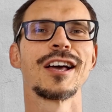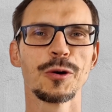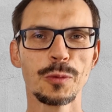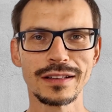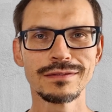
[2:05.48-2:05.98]

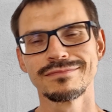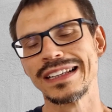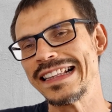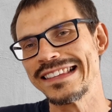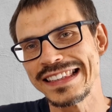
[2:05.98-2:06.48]
Well,
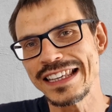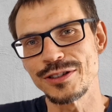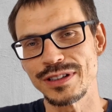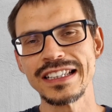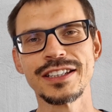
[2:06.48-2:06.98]
in
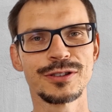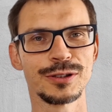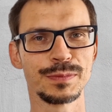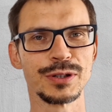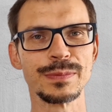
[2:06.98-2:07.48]
theory, you
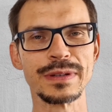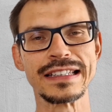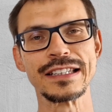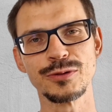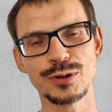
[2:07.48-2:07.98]
could be
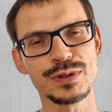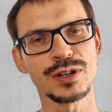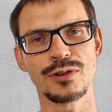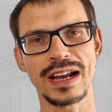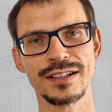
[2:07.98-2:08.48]
repeating groups
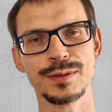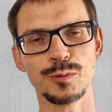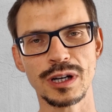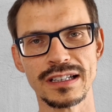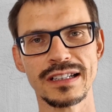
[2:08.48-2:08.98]
of random
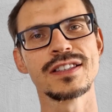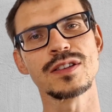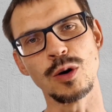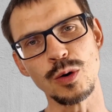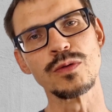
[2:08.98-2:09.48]
words
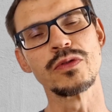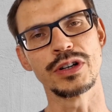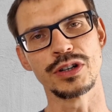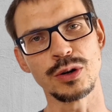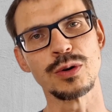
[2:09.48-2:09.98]
over
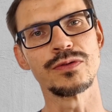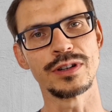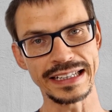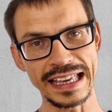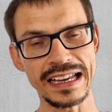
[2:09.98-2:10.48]
and over
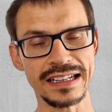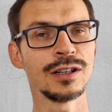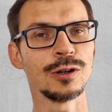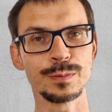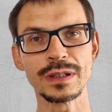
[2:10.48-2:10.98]
again,
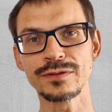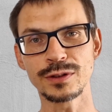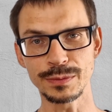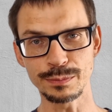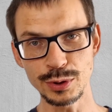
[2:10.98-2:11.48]
hoping
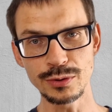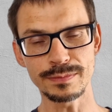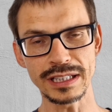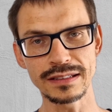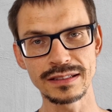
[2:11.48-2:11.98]
for
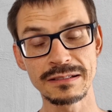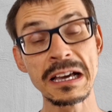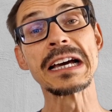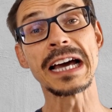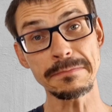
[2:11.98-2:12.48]
improvement,
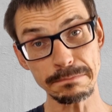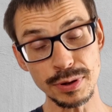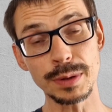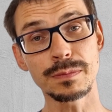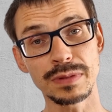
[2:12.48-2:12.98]
and
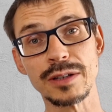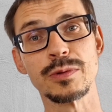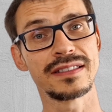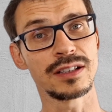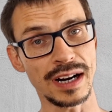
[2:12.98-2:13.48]
probably
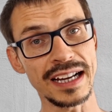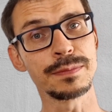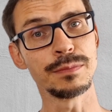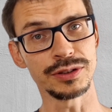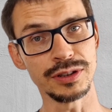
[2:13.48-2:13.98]
with the right
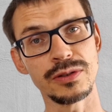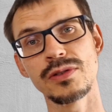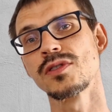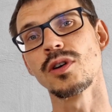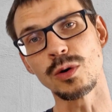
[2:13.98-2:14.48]

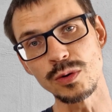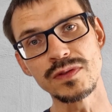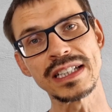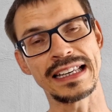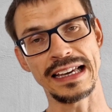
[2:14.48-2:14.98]
models,
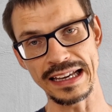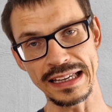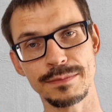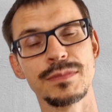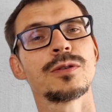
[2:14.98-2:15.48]
over
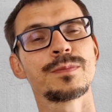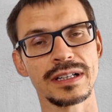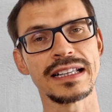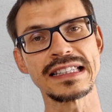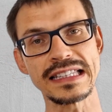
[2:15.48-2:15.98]
time, your
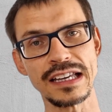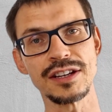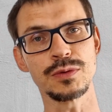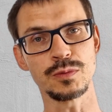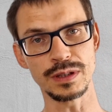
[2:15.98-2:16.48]

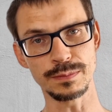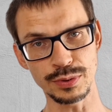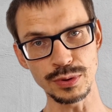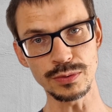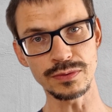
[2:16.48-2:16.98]
pronunciation would
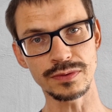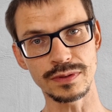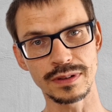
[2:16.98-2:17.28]
improve.